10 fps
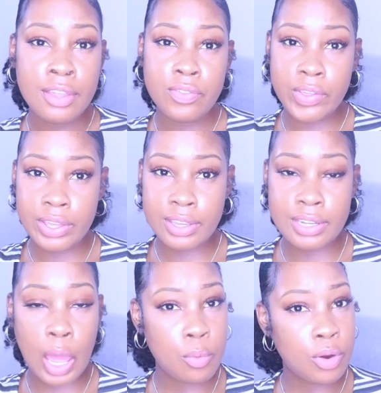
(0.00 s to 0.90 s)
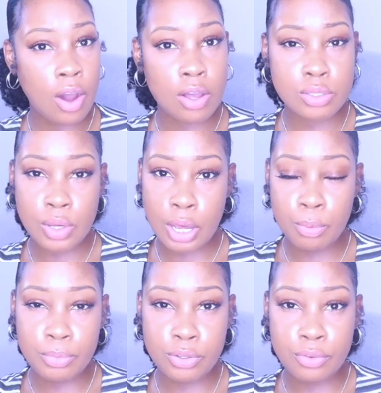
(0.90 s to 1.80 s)
then that will also help
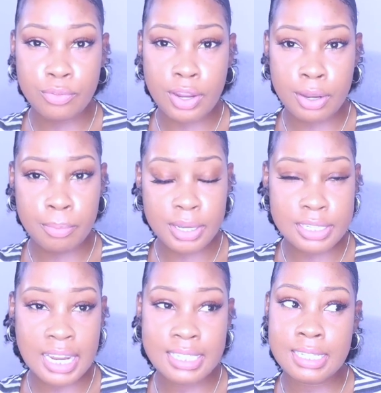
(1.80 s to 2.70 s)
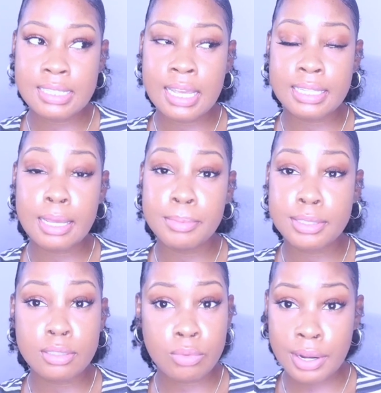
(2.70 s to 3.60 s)
you very much. I did take that
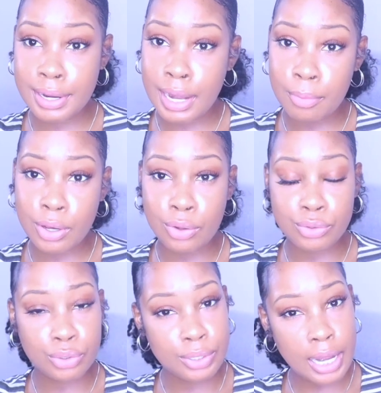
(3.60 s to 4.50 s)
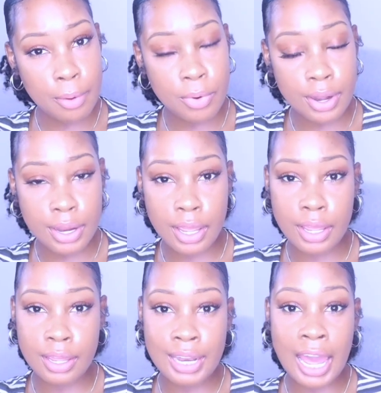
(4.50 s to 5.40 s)
book to work, and I would go through it at work,
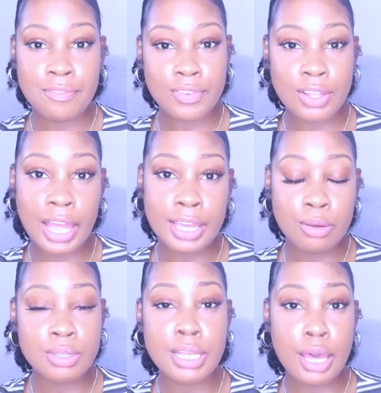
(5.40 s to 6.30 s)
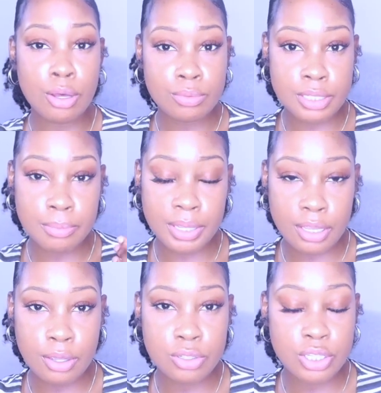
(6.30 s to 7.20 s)
and I felt like it was a help to
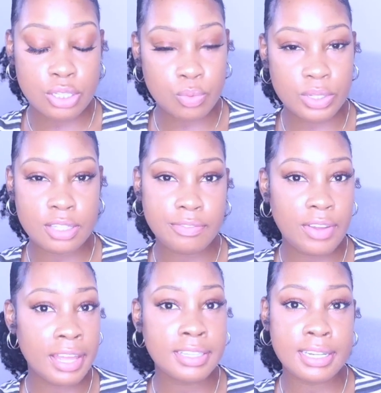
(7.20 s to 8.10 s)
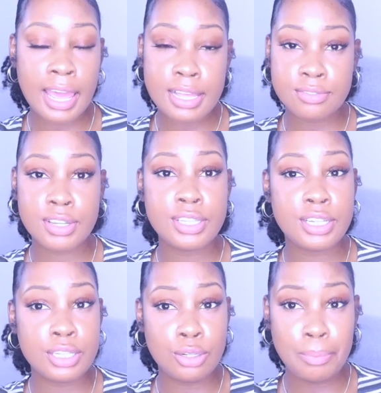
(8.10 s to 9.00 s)
me just with the fact that it has really
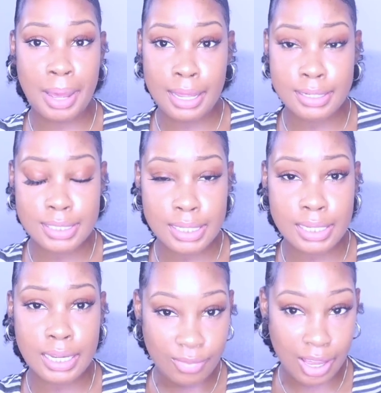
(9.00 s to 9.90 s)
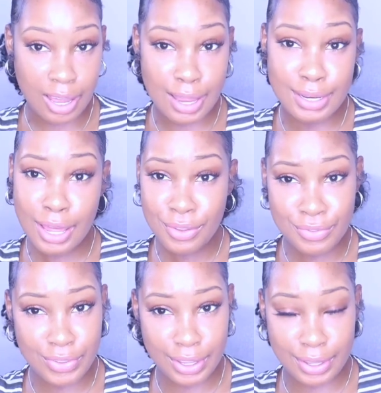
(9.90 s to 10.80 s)
good mnemonics in there. Another
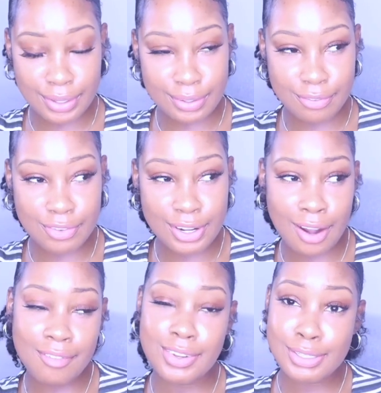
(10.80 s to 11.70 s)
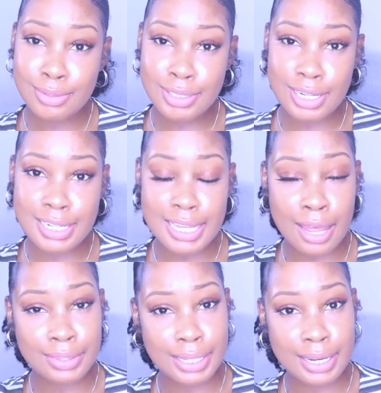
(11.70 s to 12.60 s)
thing for visual learners
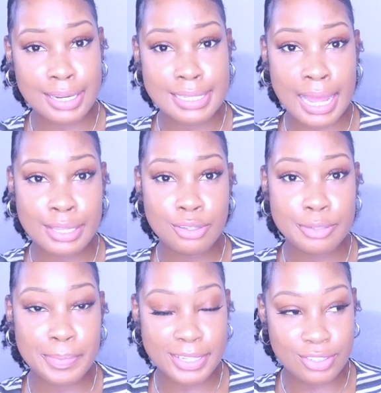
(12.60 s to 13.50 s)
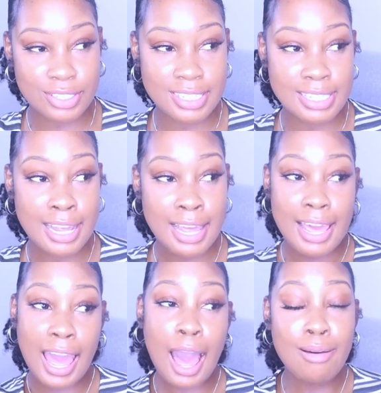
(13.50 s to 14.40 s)
out there is I use Pinterest.
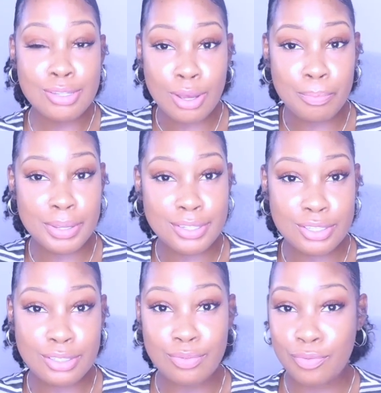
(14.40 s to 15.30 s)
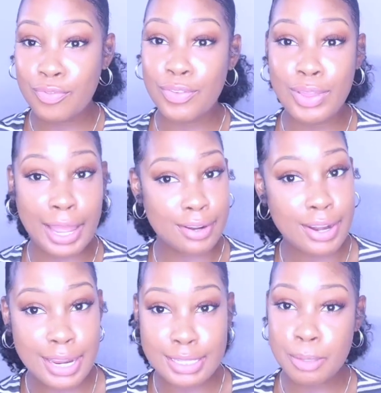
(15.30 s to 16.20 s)
I was on Pinterest like
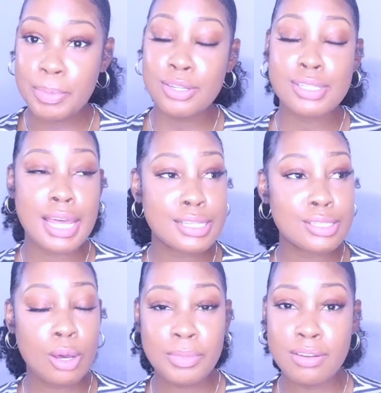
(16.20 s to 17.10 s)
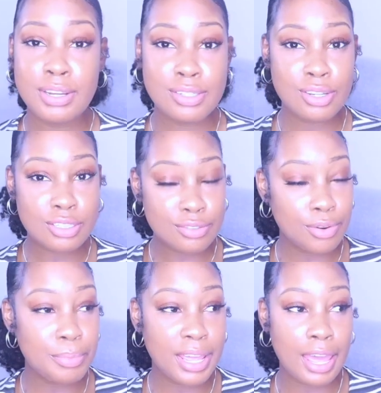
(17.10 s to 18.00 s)
crazy. Pinterest has so many resources for
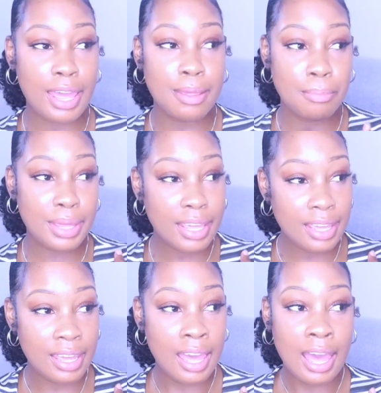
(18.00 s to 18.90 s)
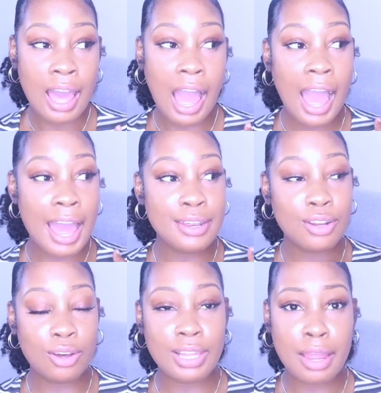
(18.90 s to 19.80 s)
me, and I
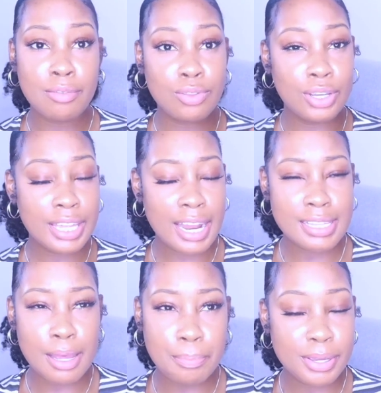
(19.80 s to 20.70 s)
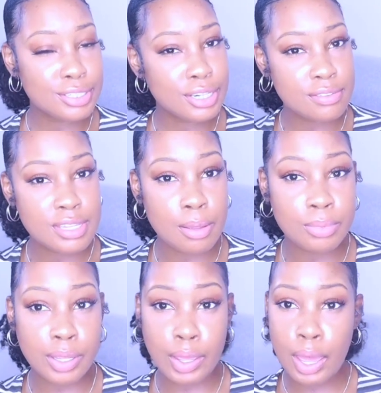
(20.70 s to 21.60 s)
know, like, looking at a picture of
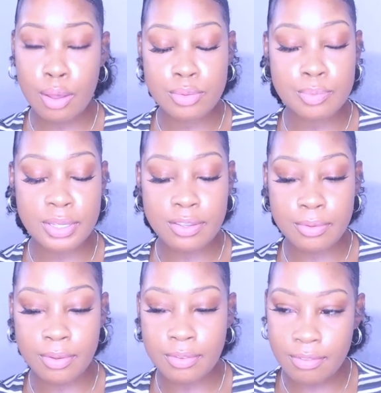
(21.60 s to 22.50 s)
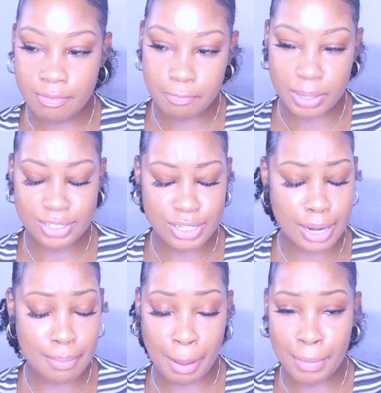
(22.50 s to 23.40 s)
something, it helps me picture
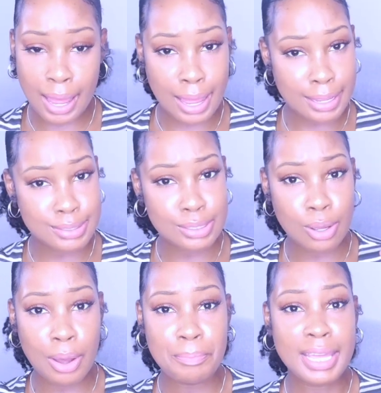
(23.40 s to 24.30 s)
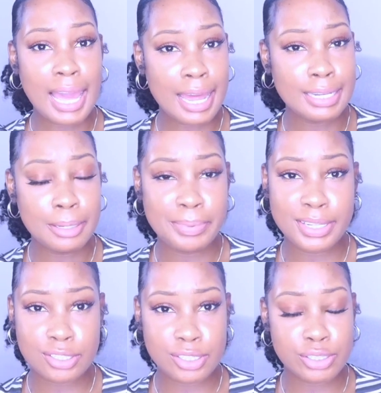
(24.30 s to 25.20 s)
in my mind. So me, I need
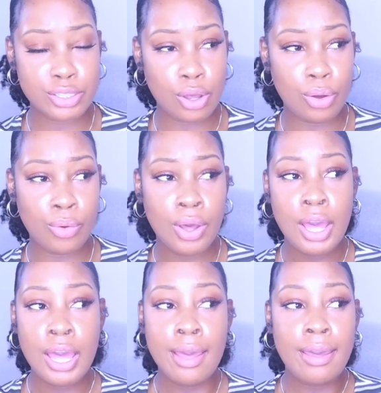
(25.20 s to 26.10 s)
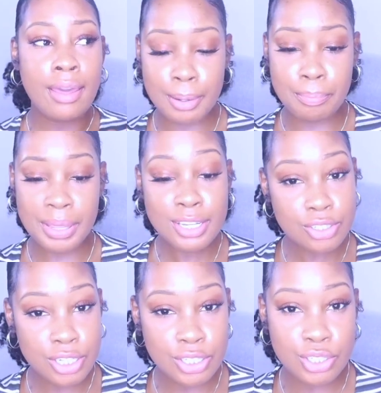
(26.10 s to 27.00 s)
pictures. So on
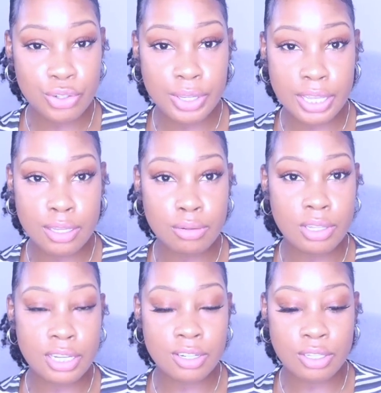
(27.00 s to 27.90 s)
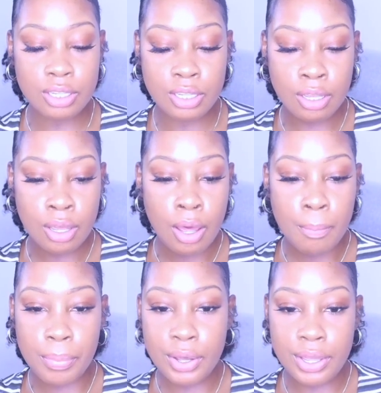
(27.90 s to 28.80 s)
Pinterest, you can literally
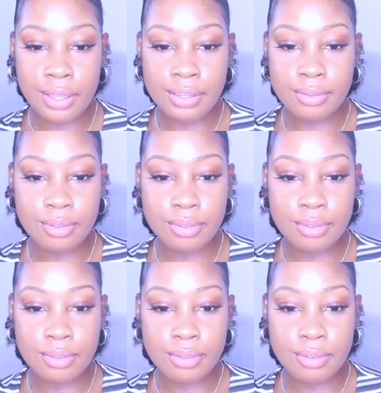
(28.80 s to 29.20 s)
put,